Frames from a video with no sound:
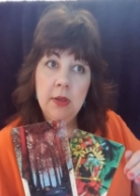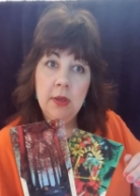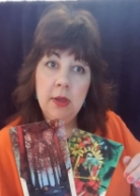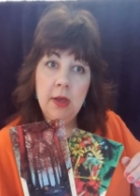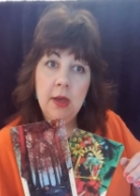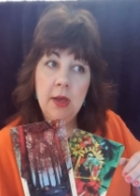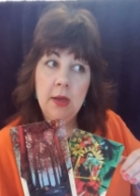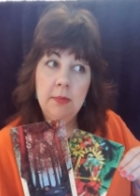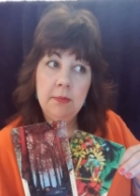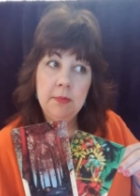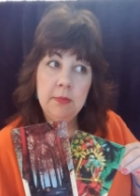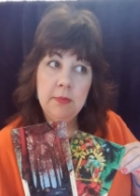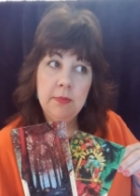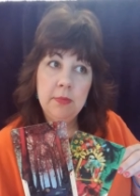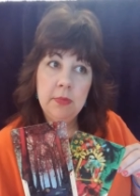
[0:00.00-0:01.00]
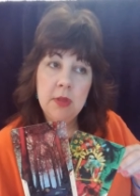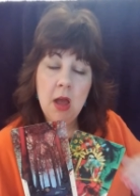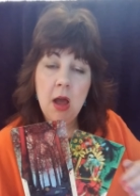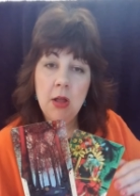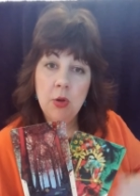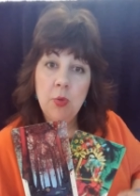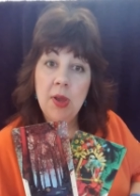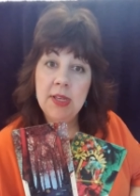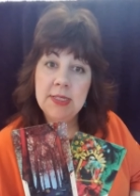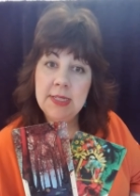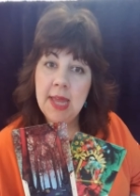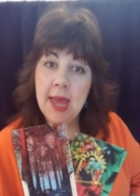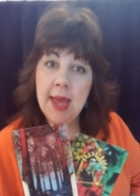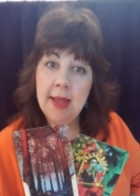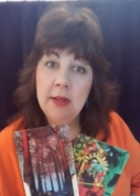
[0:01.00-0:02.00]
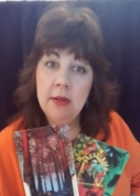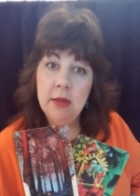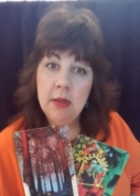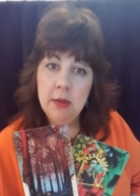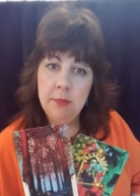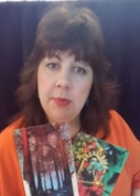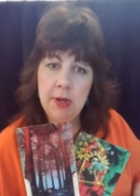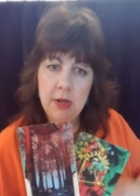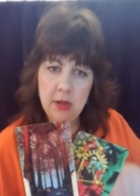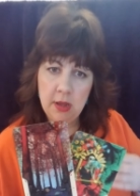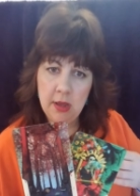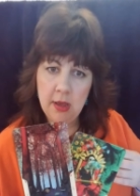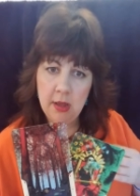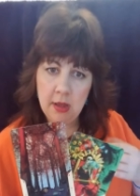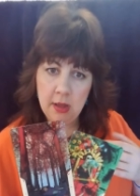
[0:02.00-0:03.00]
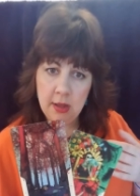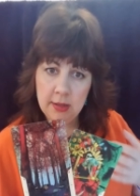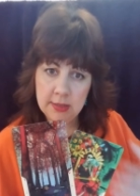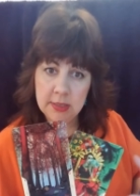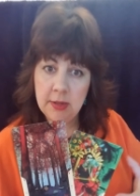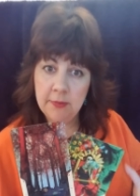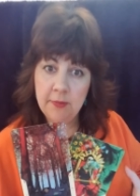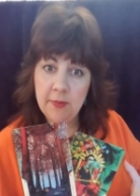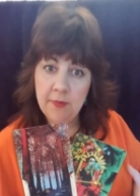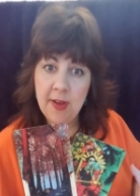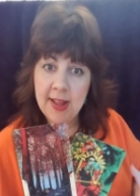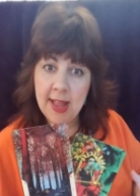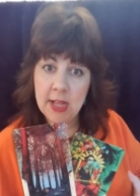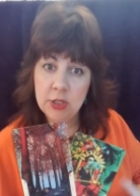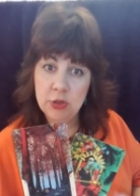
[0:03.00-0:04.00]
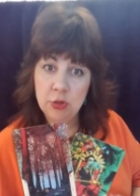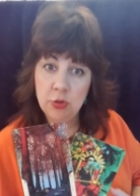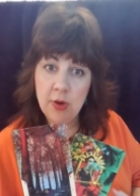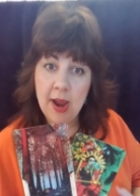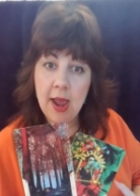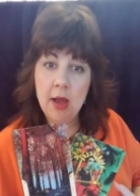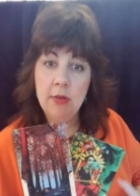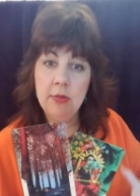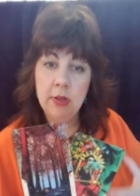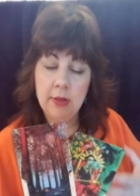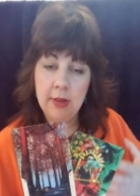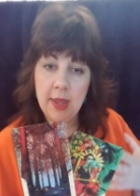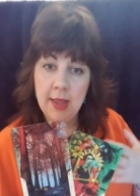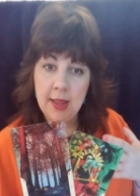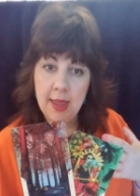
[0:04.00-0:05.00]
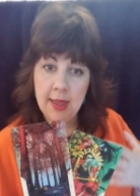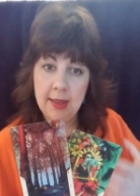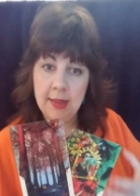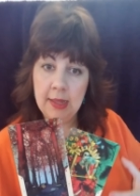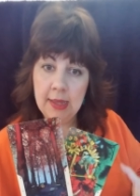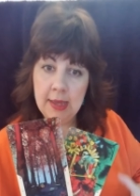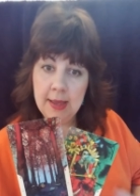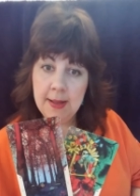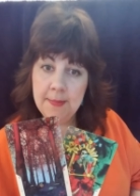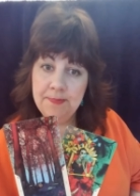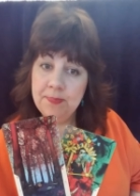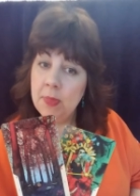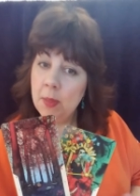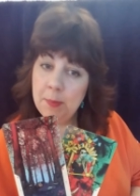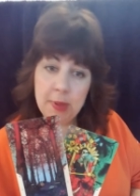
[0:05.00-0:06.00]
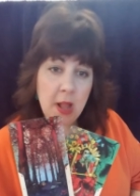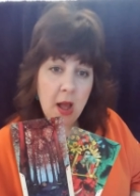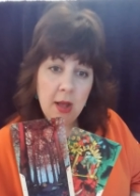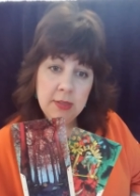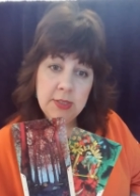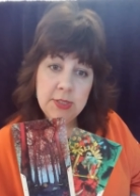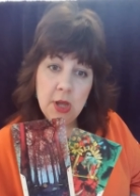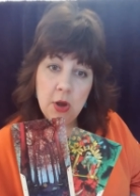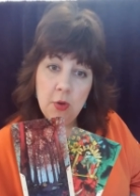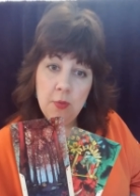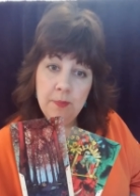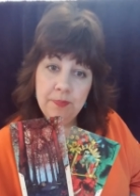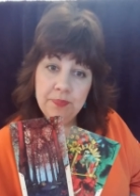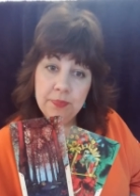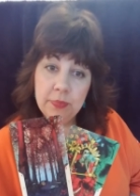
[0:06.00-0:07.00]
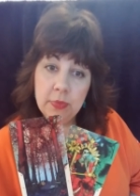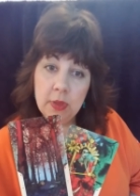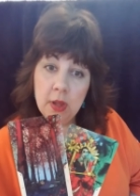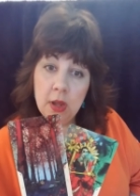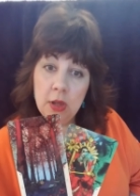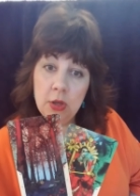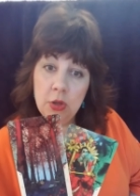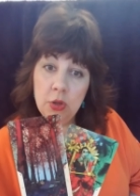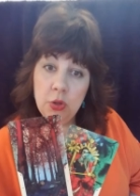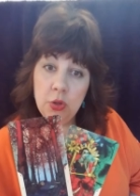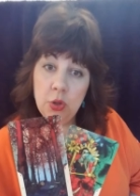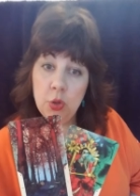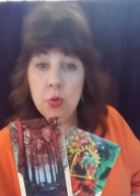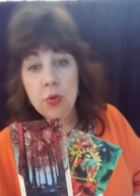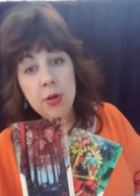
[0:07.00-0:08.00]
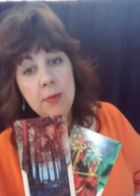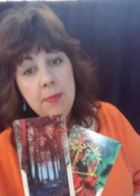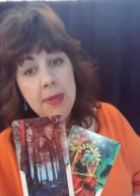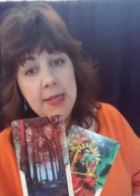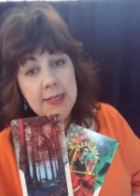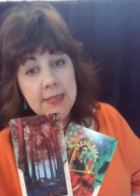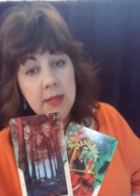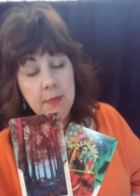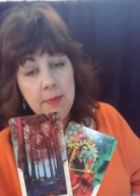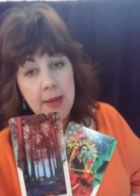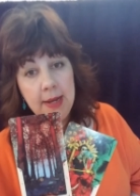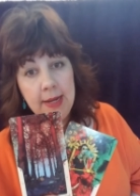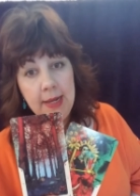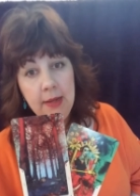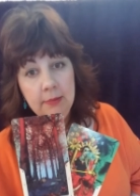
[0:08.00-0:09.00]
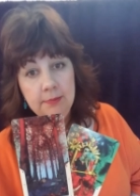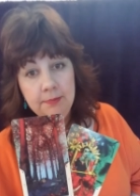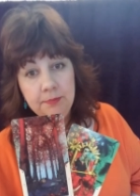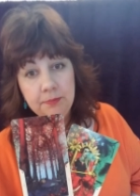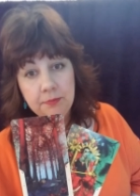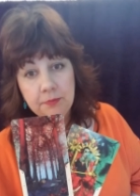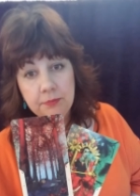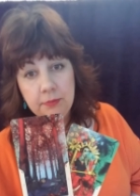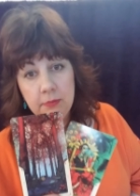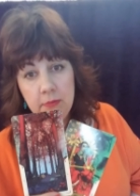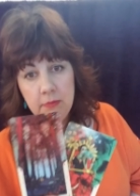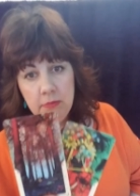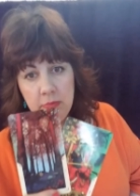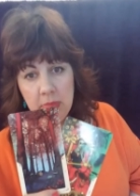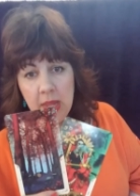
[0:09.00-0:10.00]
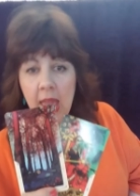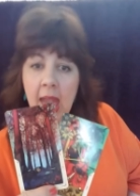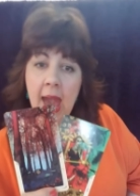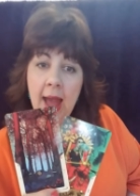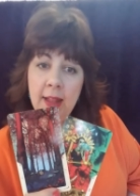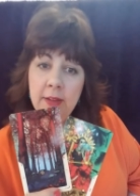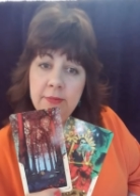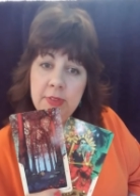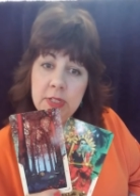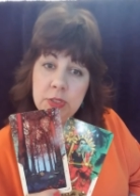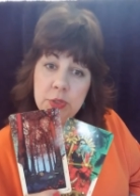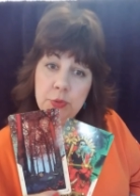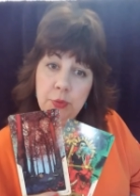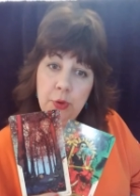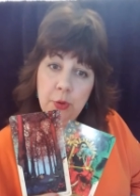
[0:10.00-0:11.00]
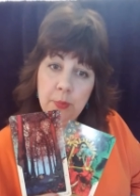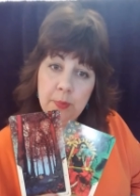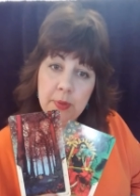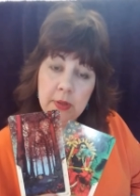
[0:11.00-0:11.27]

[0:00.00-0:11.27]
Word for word: um, not on quicksand, but uh, on some financial ground. And, and, and, but also, you could meet somebody out of this group.